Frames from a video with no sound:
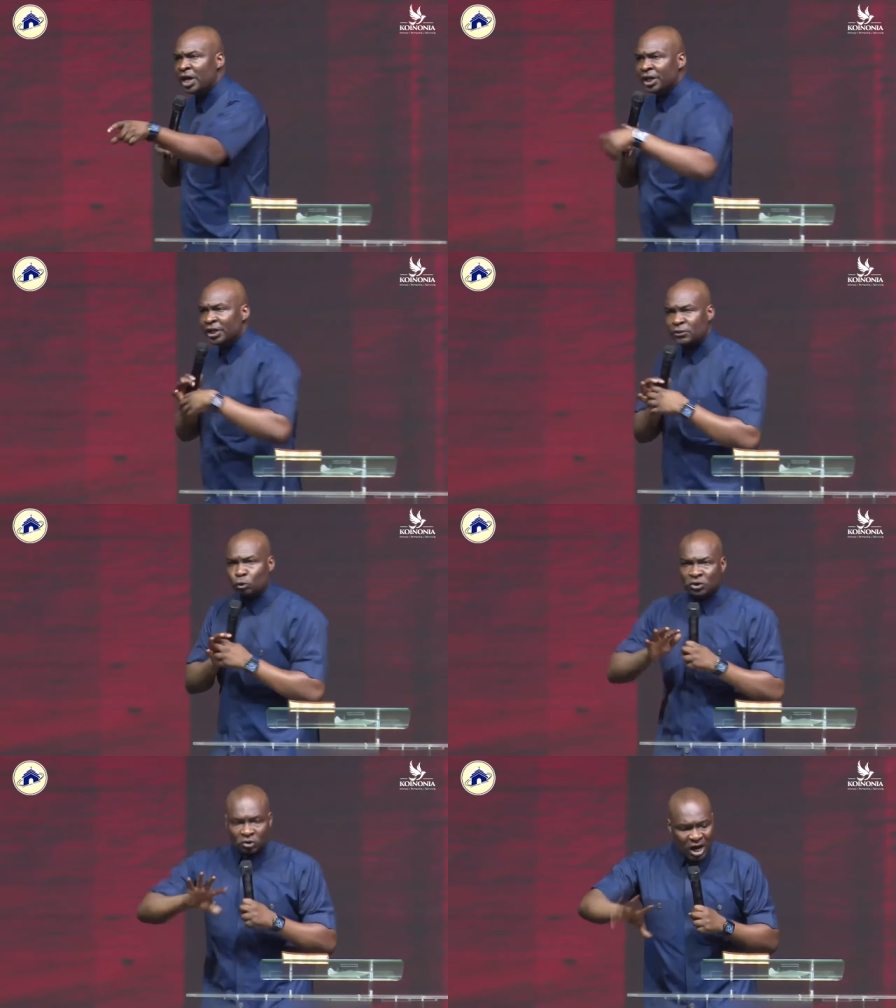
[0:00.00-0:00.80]
is
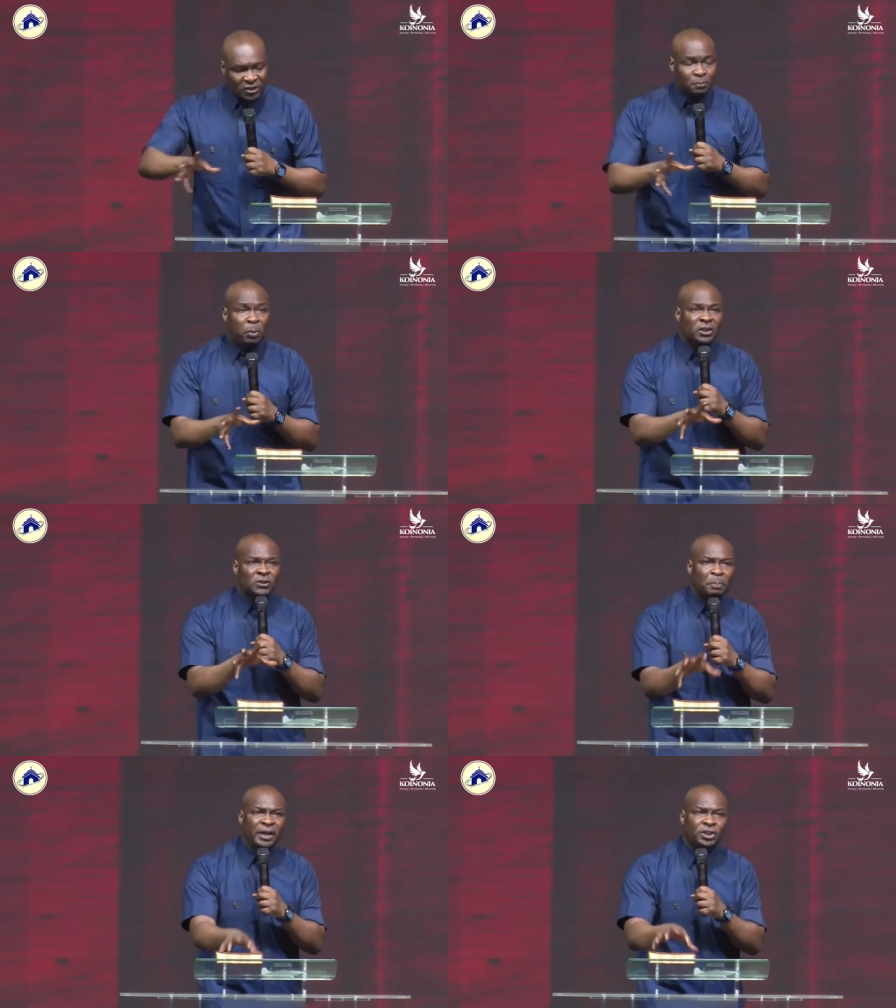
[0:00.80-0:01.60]
to transport
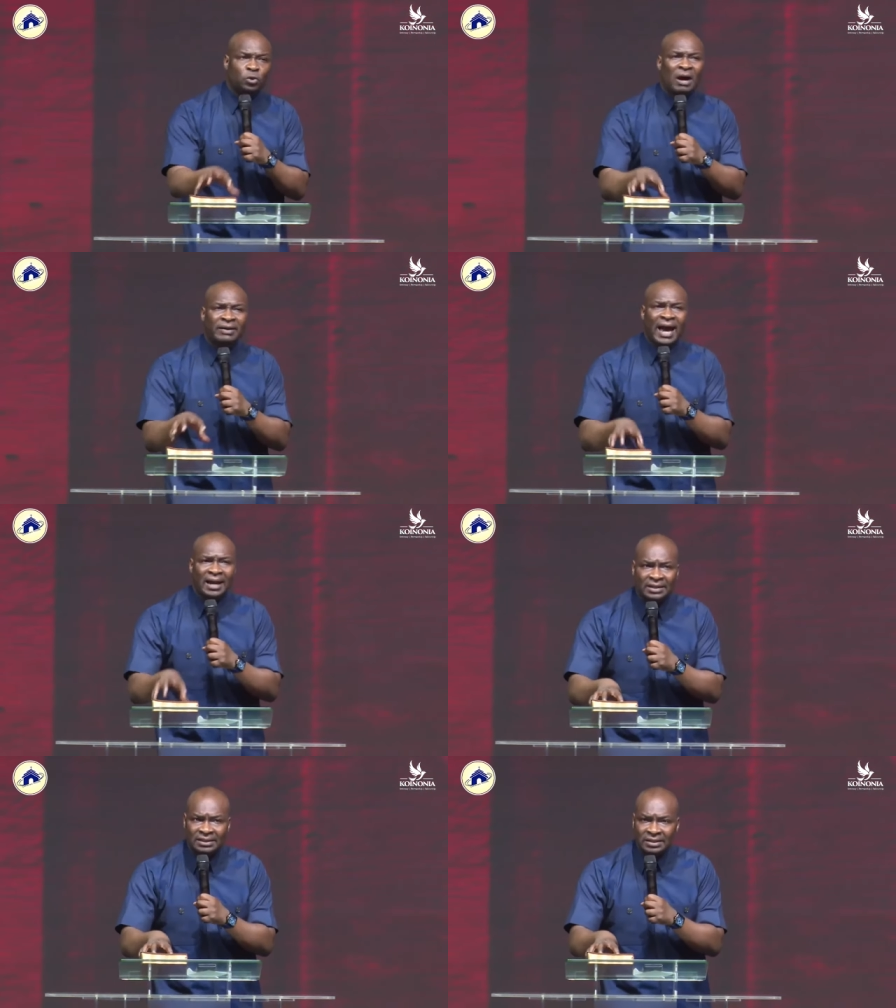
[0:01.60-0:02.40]
spiritual
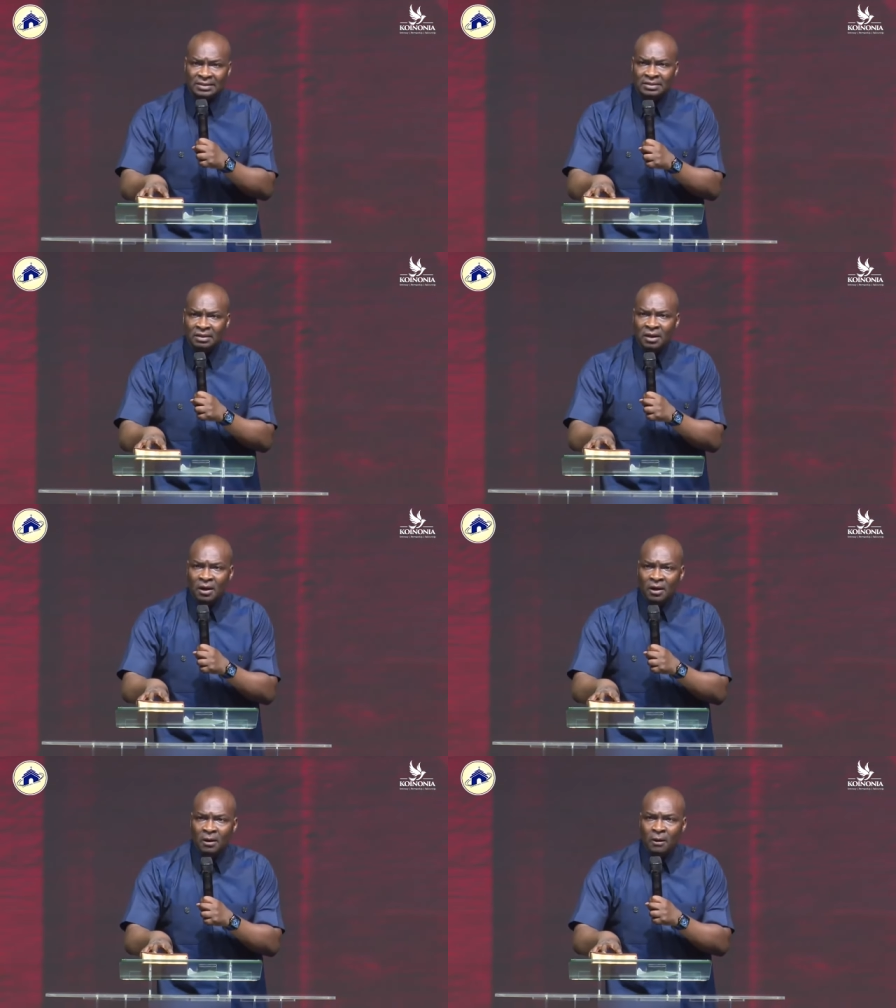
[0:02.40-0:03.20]
realities
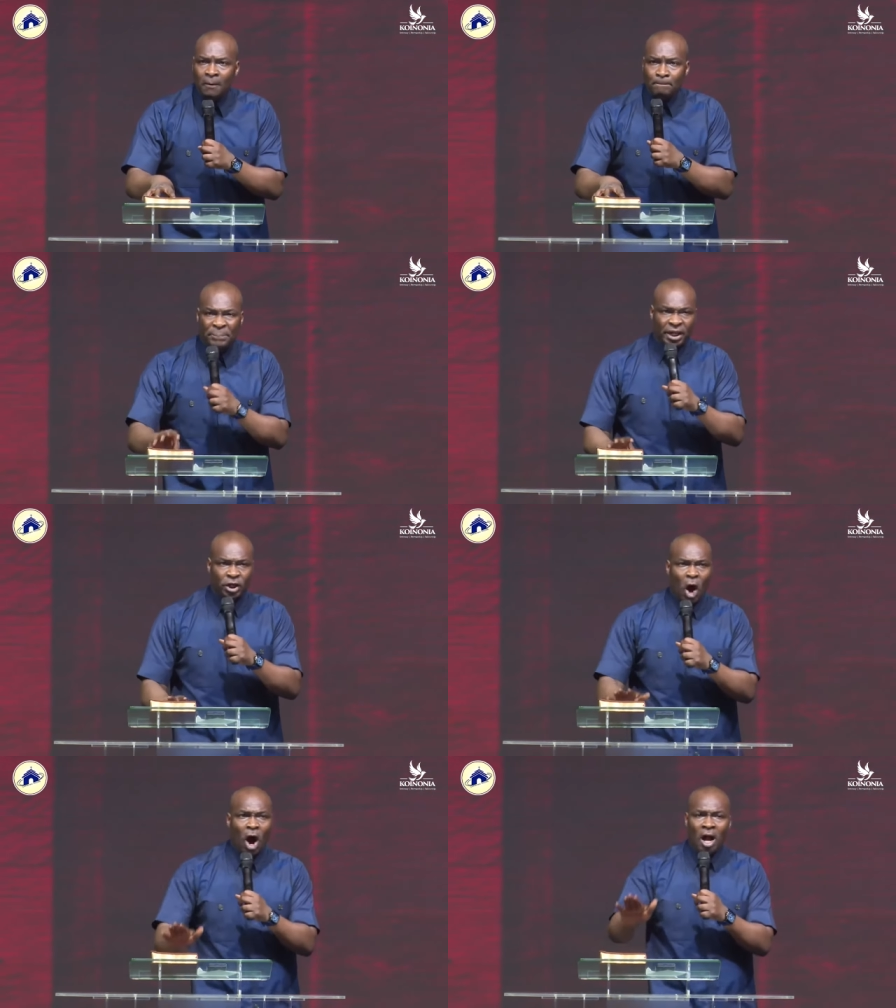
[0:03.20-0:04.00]

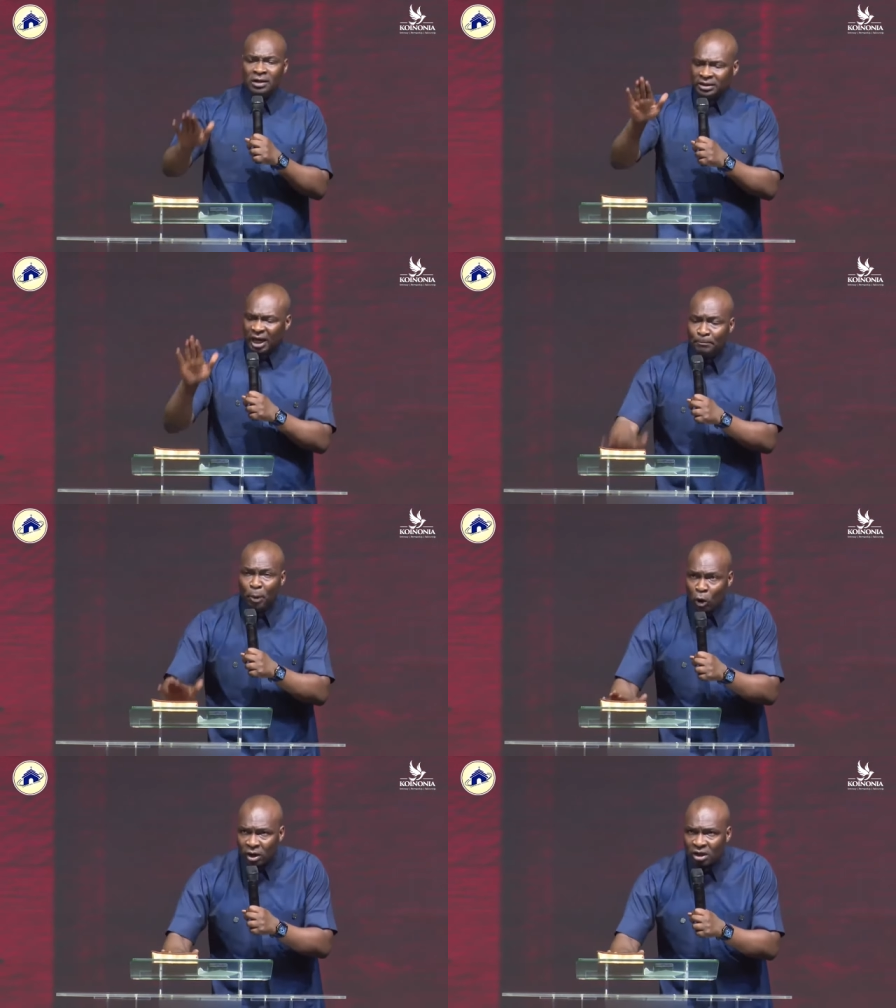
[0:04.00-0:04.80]
beyond the
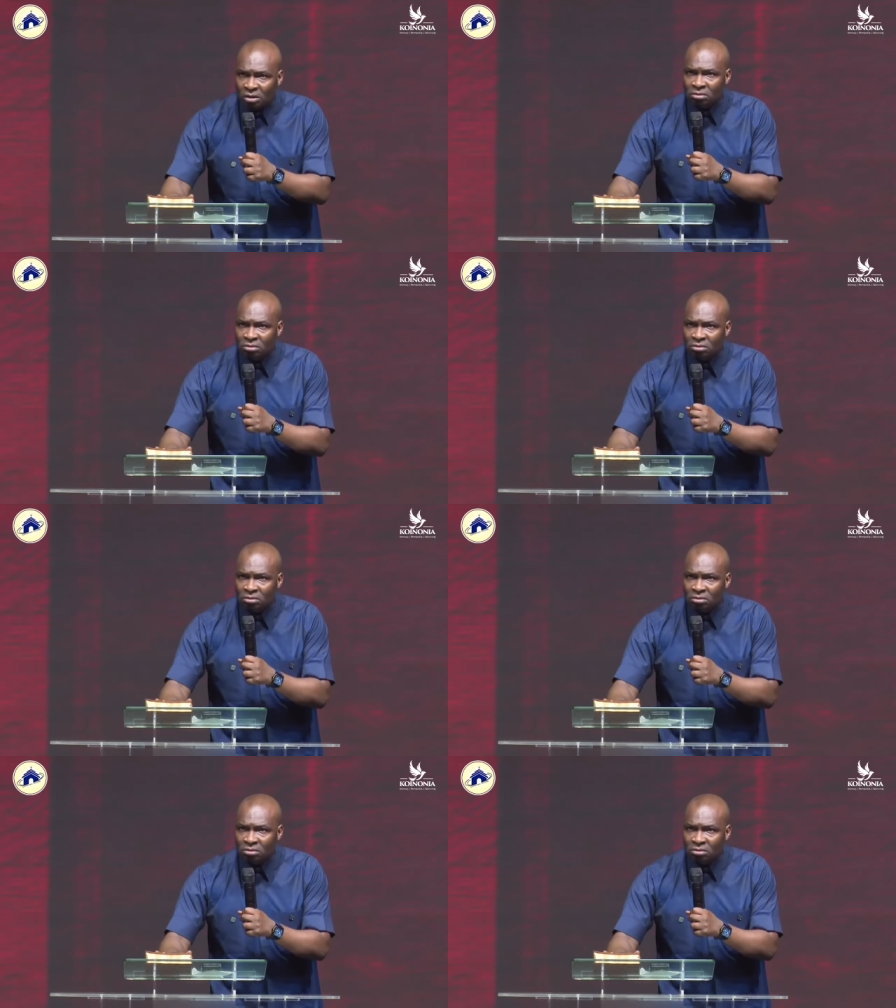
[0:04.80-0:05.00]
book,